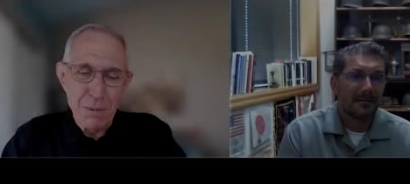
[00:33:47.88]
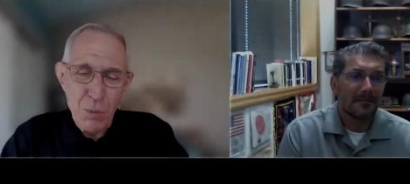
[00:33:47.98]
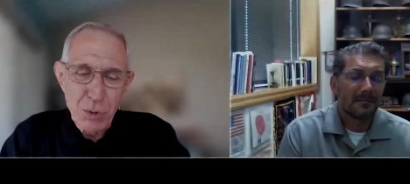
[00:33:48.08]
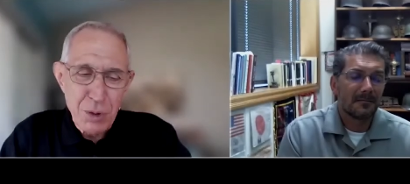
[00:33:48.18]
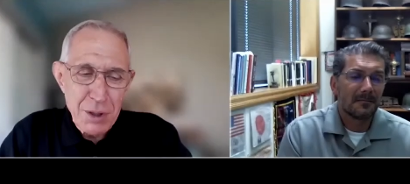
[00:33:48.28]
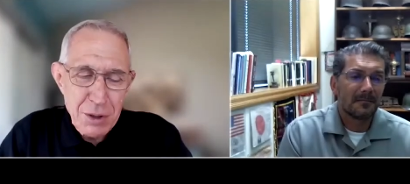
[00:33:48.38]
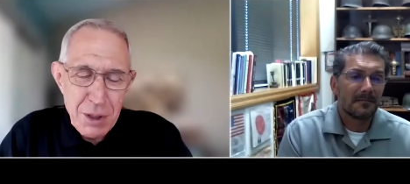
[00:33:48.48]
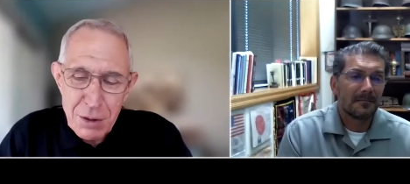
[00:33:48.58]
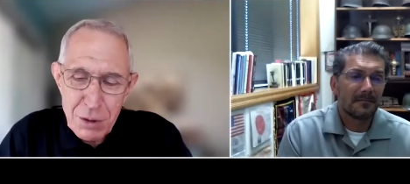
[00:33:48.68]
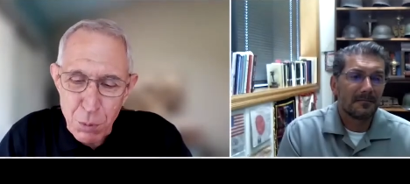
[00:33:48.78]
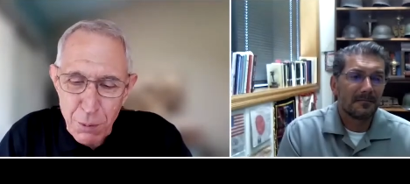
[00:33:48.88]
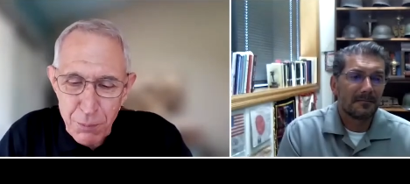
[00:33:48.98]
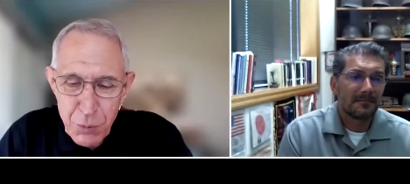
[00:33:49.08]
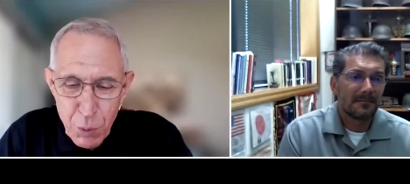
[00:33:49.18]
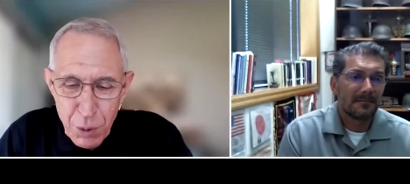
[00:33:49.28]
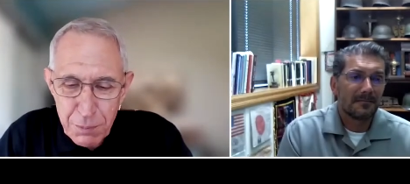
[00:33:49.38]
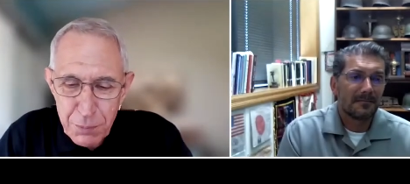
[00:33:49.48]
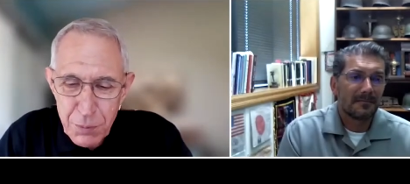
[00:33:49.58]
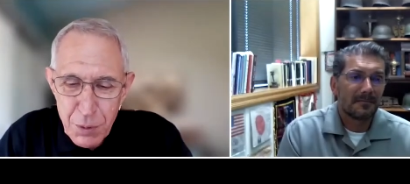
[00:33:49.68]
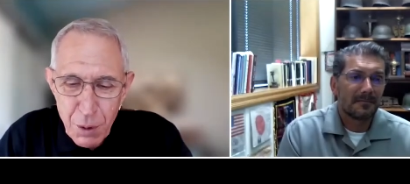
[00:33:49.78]
Speaker 1: Most of these cases were, were
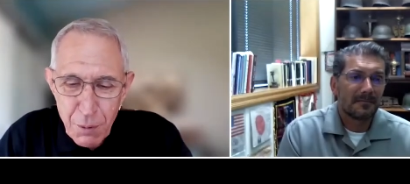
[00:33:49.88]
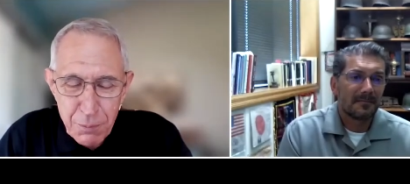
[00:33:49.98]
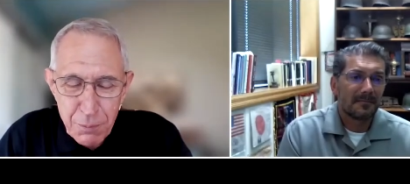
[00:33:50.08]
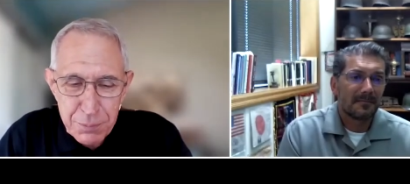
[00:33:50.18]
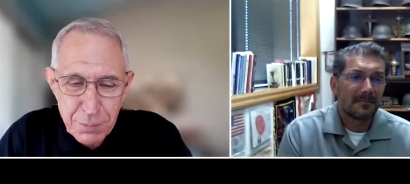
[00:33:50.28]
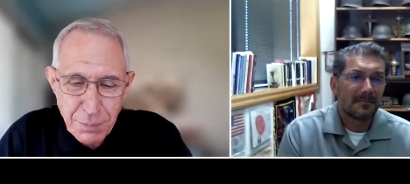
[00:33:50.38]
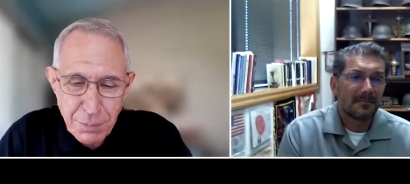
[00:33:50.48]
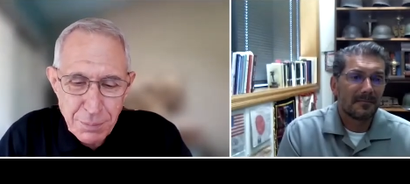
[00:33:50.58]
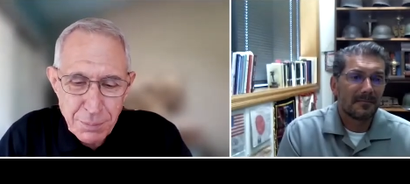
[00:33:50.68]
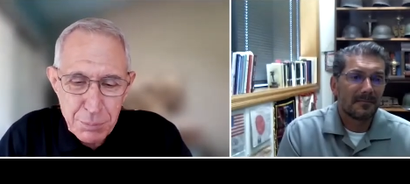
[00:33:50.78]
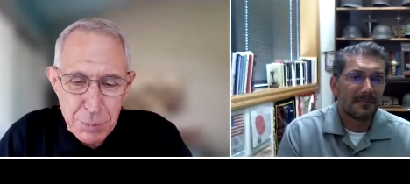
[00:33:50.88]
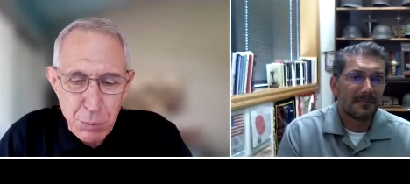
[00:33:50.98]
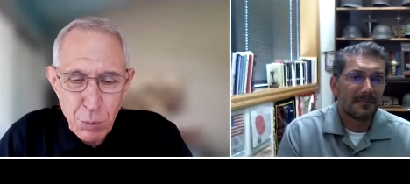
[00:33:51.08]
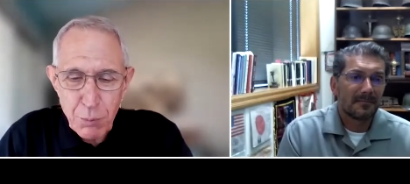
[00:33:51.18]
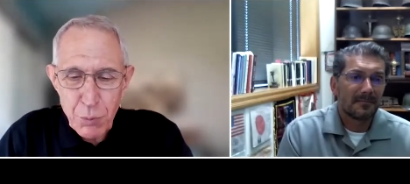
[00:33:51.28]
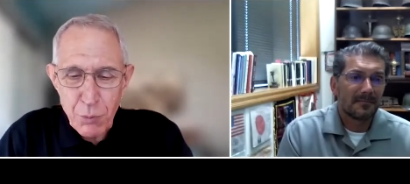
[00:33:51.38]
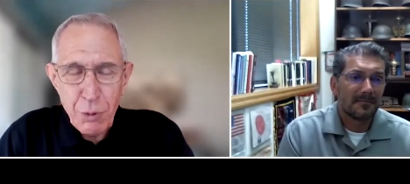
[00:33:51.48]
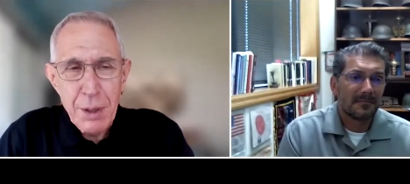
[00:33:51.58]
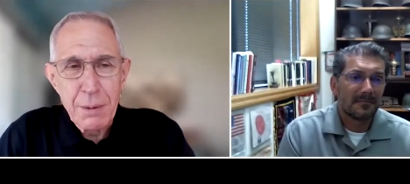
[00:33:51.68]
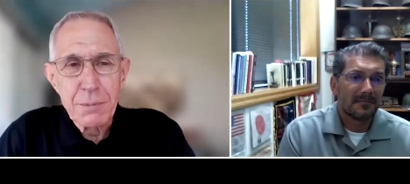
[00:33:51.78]
you know, people
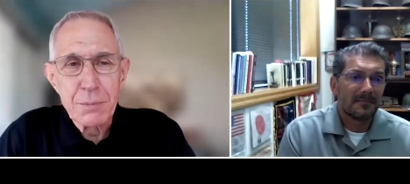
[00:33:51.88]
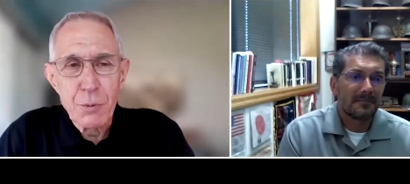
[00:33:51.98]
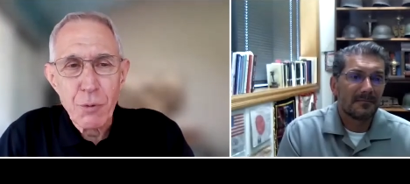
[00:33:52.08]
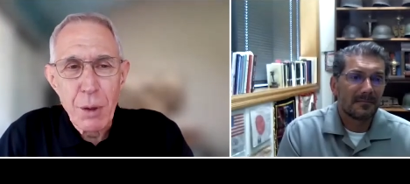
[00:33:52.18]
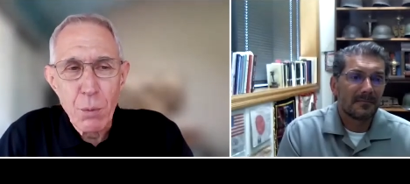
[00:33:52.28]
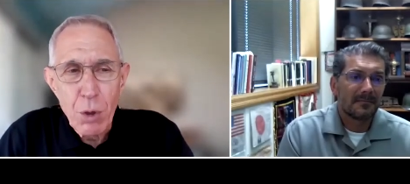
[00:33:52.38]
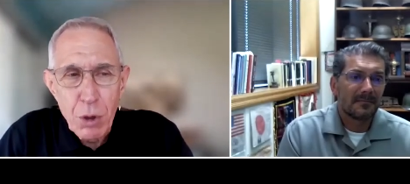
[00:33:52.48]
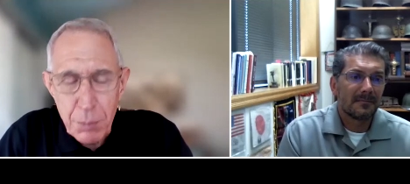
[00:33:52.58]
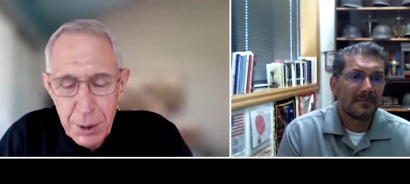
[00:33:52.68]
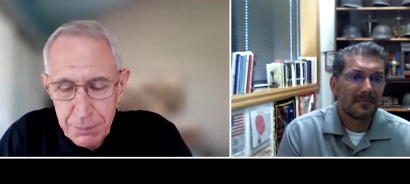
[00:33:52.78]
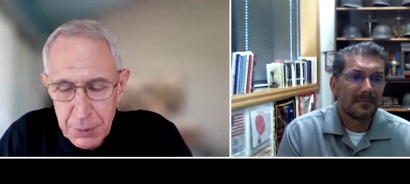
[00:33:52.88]
very, very welcoming.